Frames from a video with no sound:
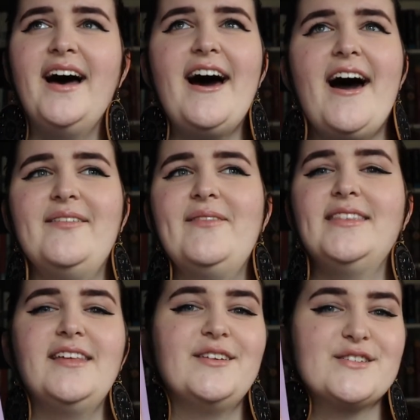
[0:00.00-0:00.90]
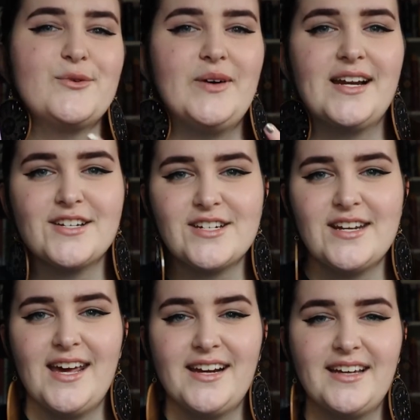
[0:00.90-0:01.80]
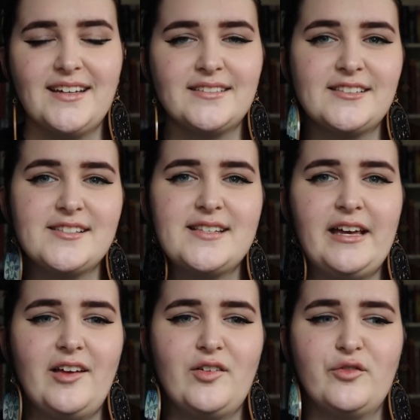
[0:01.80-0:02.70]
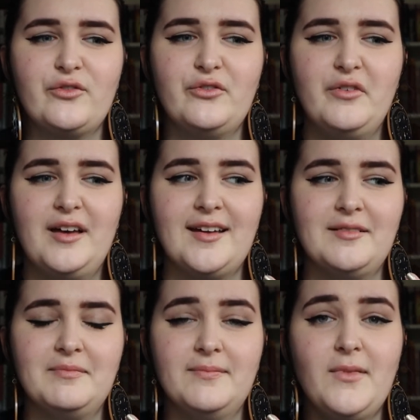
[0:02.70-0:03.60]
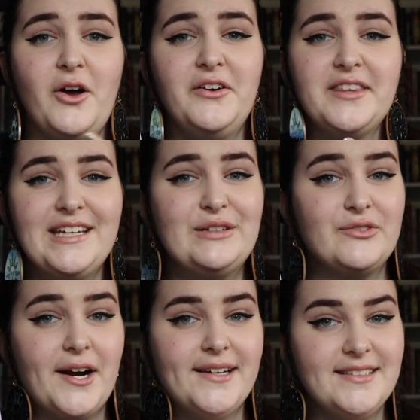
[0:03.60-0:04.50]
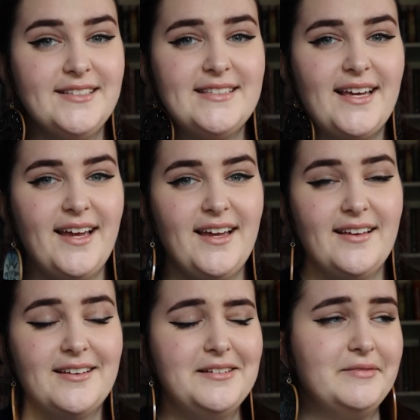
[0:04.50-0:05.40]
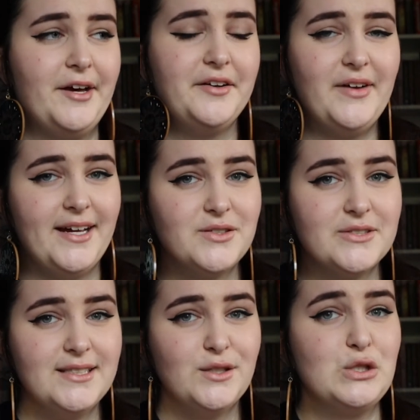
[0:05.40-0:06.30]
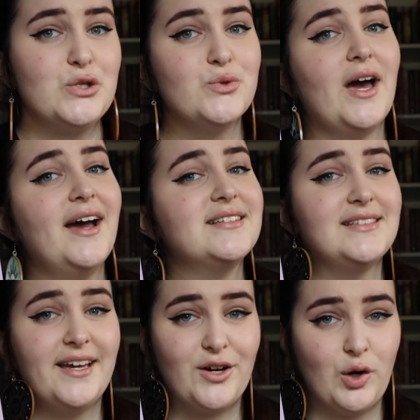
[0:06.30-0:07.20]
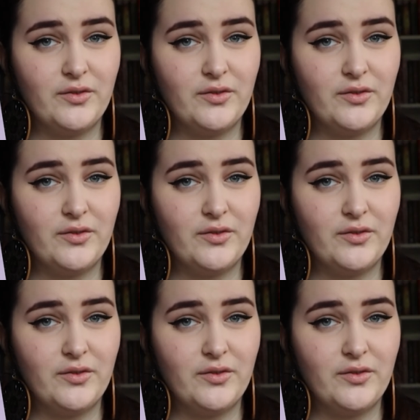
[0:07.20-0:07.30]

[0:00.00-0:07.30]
And then there's wedding shenanigans of all the friends of Astrid do not like her